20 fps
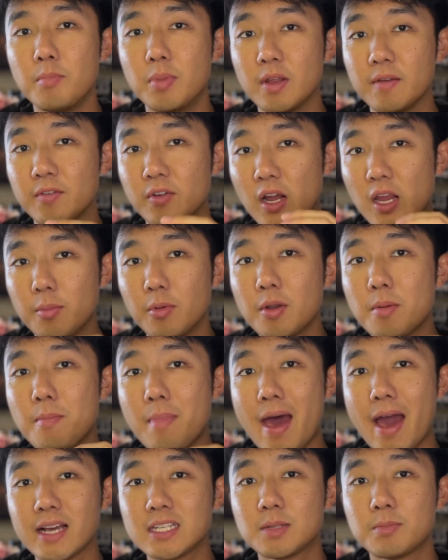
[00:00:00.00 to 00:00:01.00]
But if you're able to
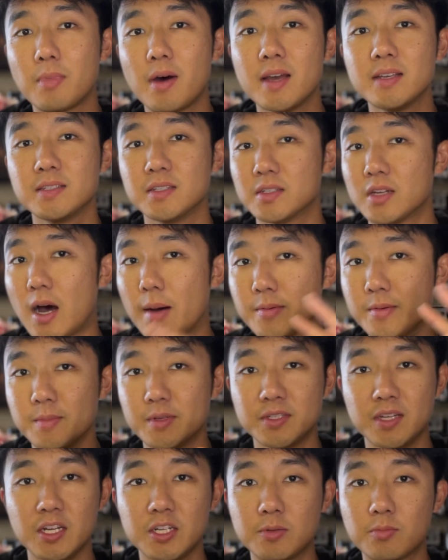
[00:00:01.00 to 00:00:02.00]
maximize this
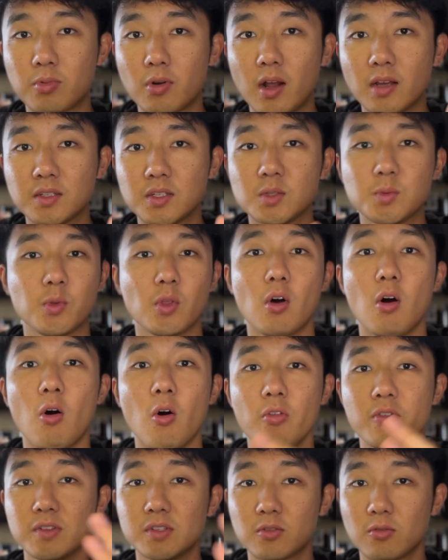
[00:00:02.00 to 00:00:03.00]
optimization process with
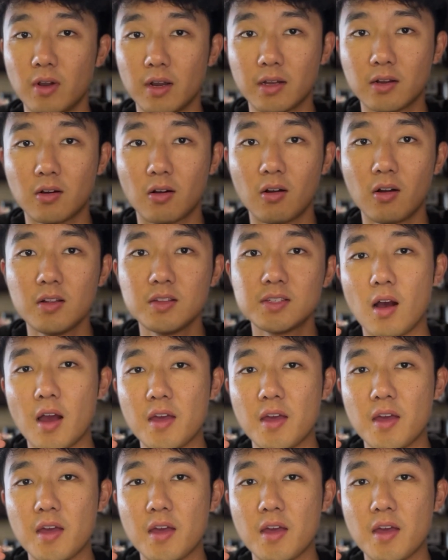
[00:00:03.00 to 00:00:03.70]
all these credit cards,